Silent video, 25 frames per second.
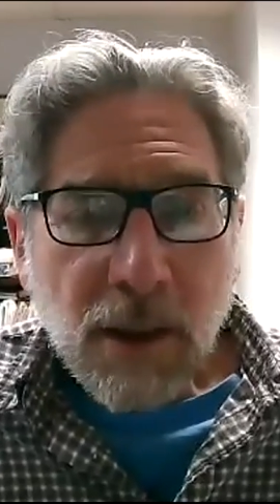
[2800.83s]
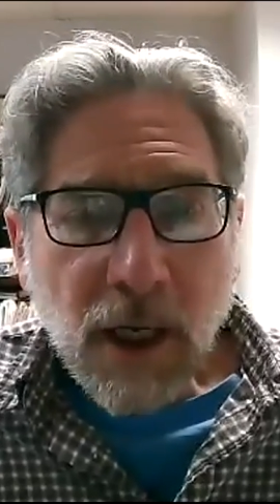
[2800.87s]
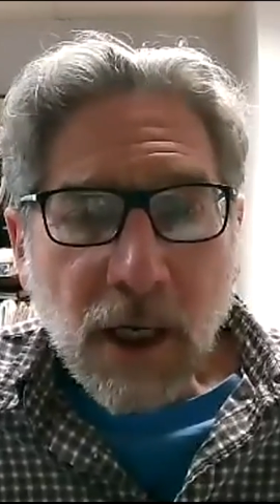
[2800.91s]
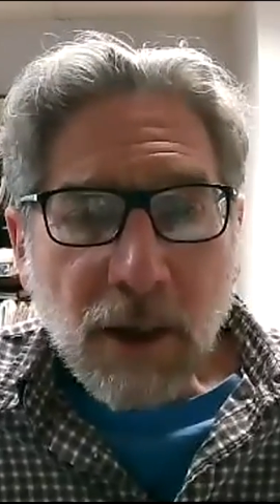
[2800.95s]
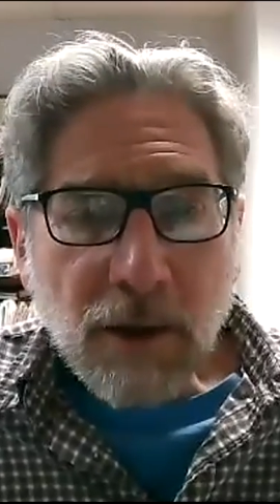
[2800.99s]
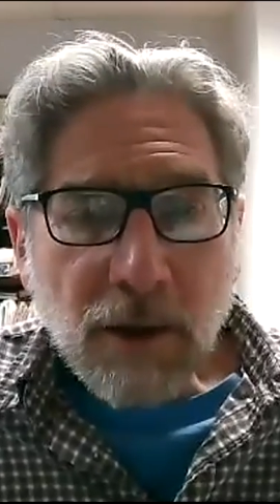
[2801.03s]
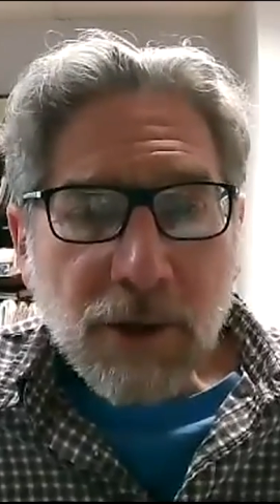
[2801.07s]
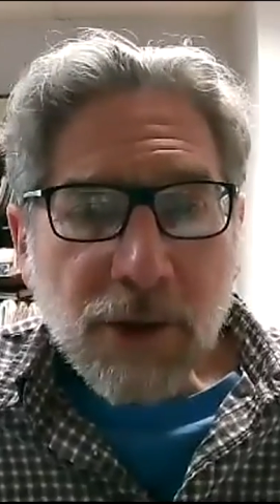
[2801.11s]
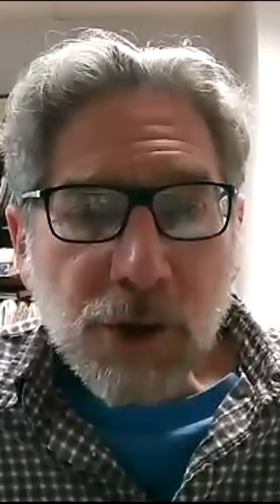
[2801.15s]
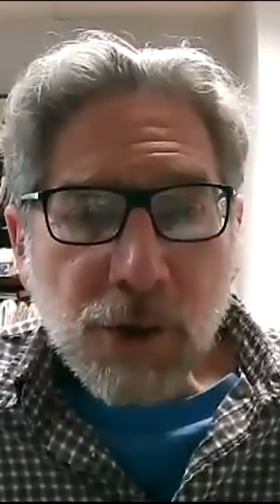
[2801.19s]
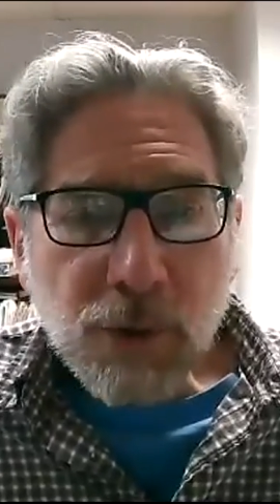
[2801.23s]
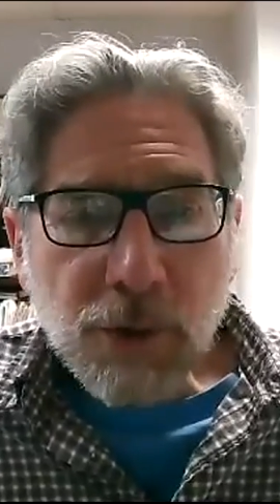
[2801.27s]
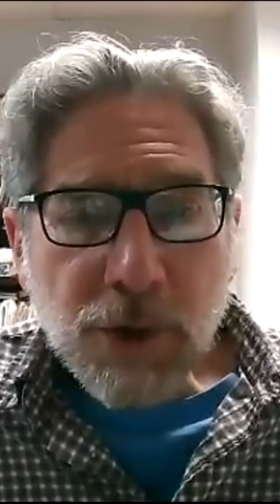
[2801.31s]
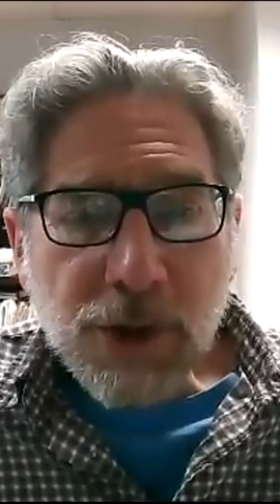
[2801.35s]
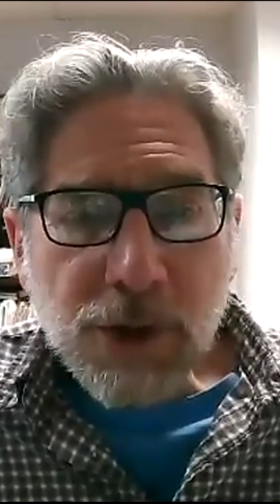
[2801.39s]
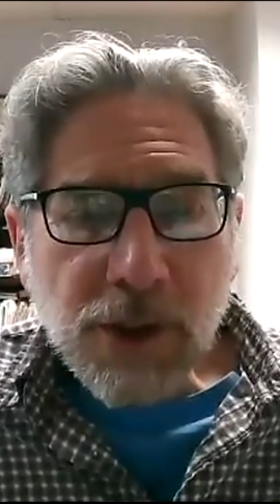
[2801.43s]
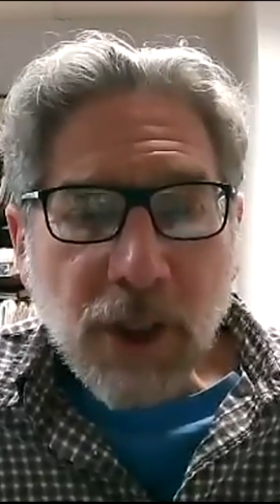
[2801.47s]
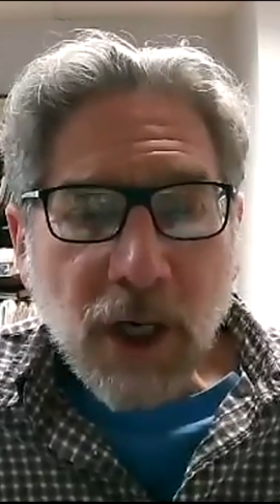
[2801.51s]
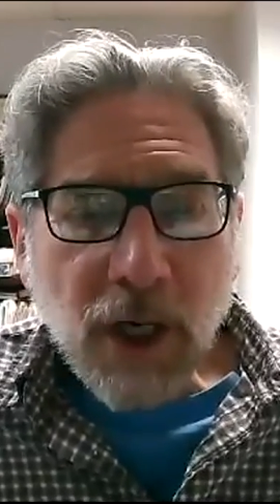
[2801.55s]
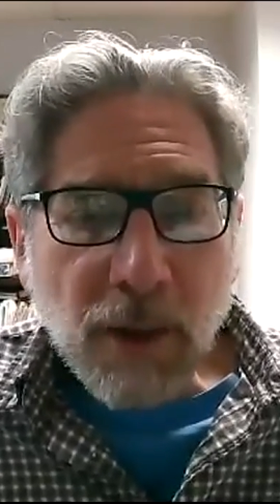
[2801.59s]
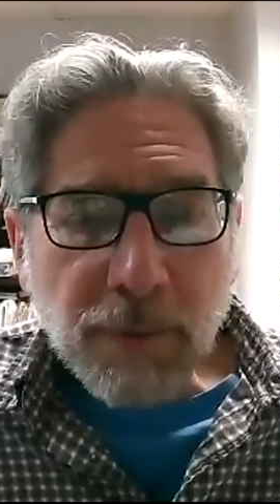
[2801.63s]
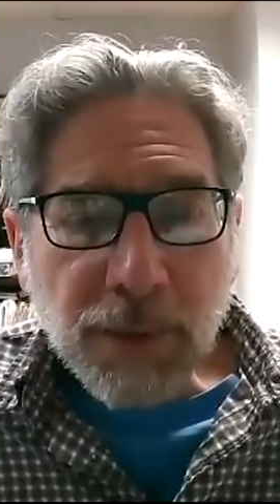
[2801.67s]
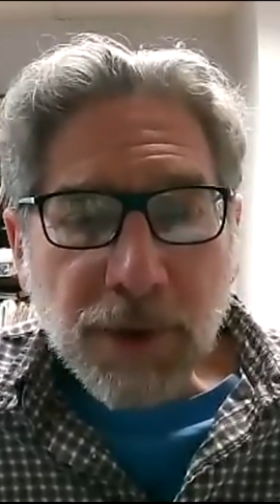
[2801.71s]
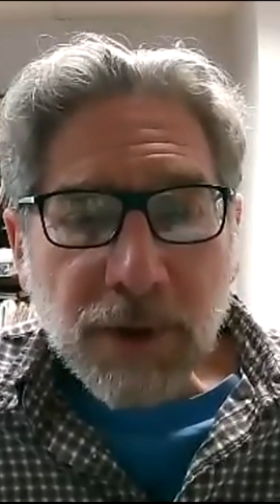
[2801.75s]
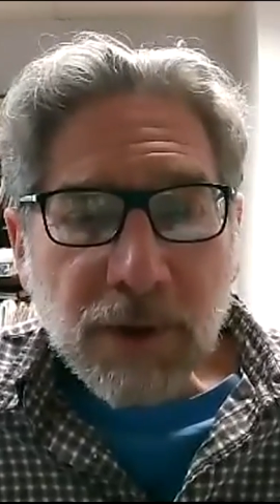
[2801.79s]
are a Jewish
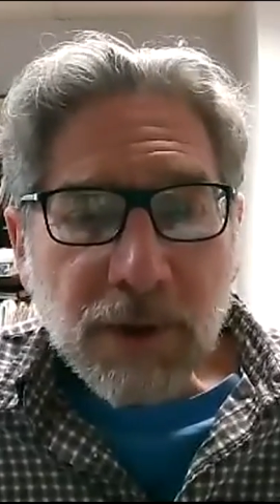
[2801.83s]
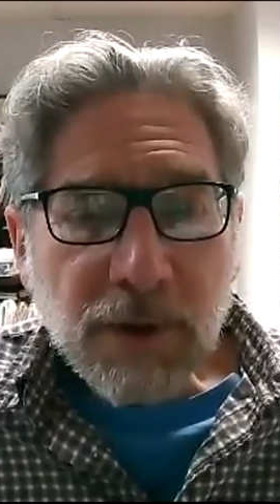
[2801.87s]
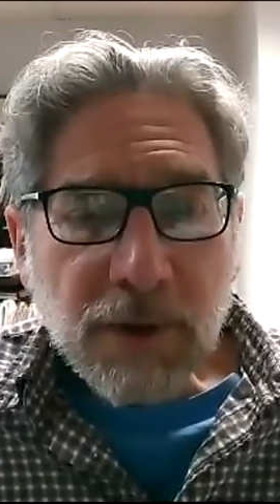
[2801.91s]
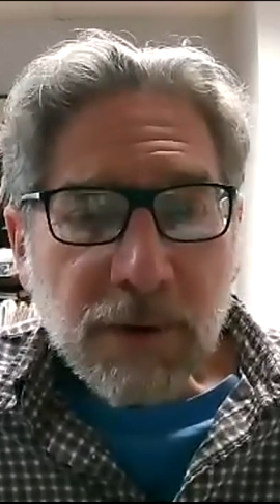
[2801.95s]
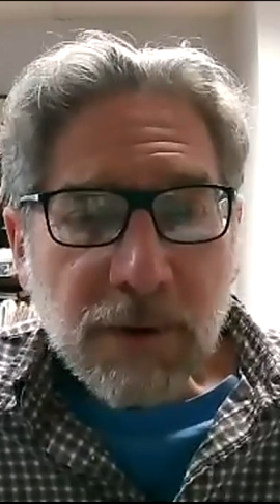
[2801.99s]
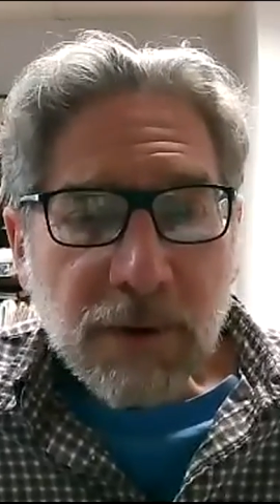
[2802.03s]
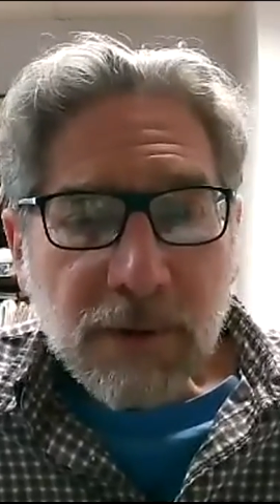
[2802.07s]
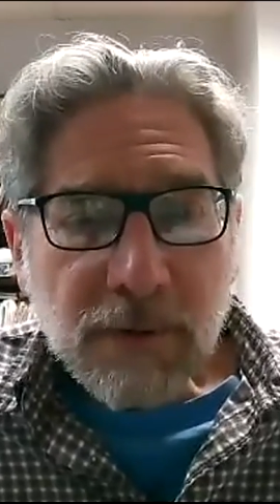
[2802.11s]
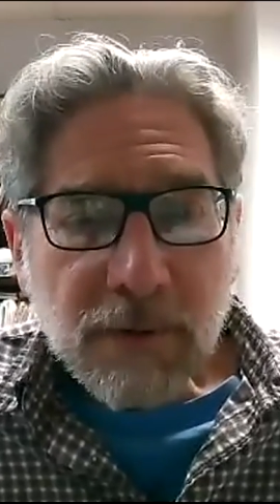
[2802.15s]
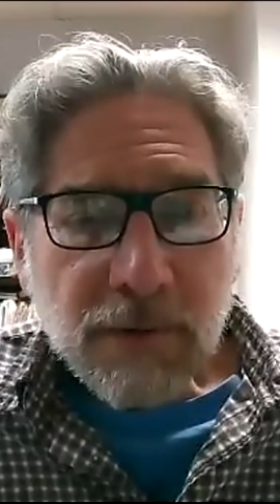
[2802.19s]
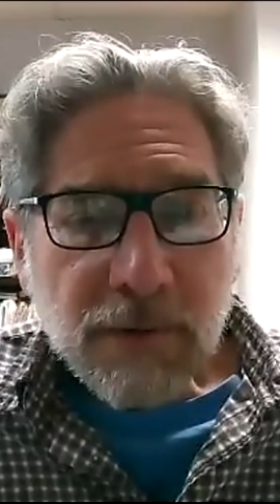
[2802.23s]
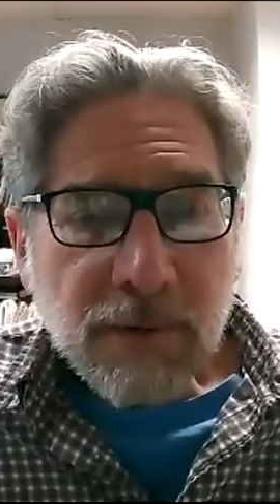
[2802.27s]
couple.